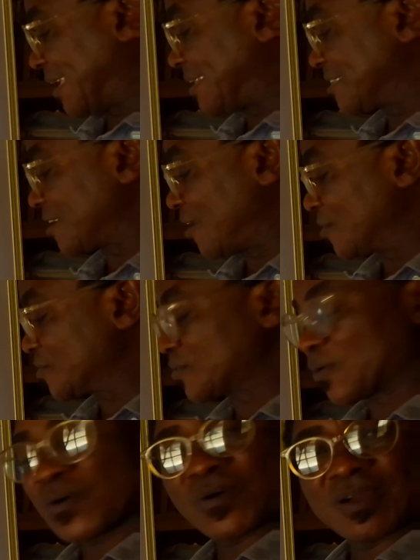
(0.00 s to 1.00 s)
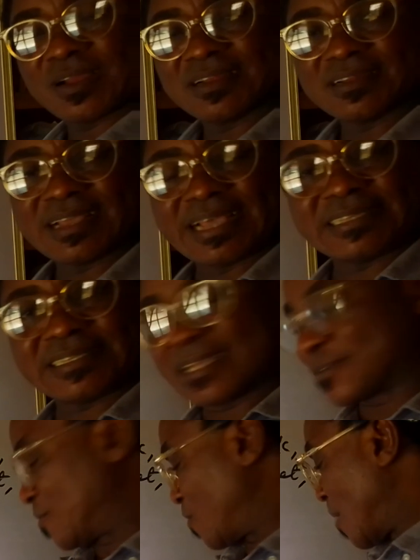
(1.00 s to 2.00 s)
It is also a
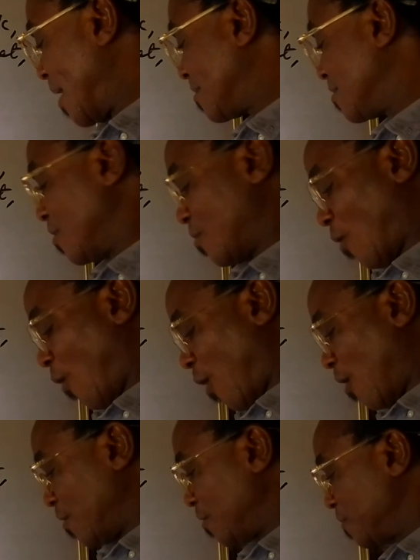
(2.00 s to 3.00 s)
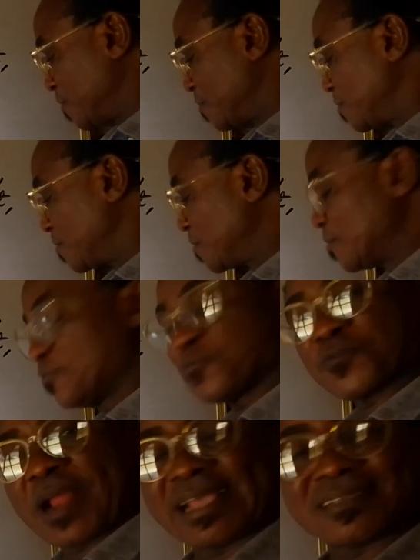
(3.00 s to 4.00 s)
signal word or
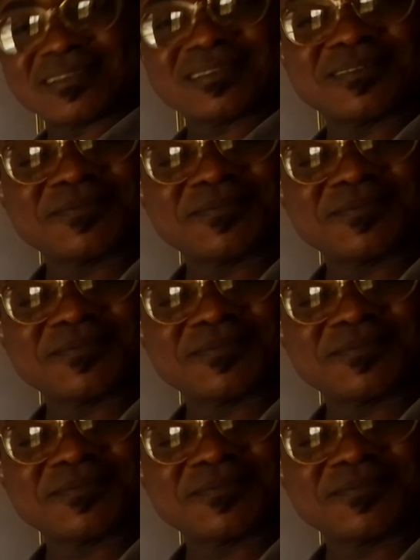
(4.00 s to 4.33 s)
phrase.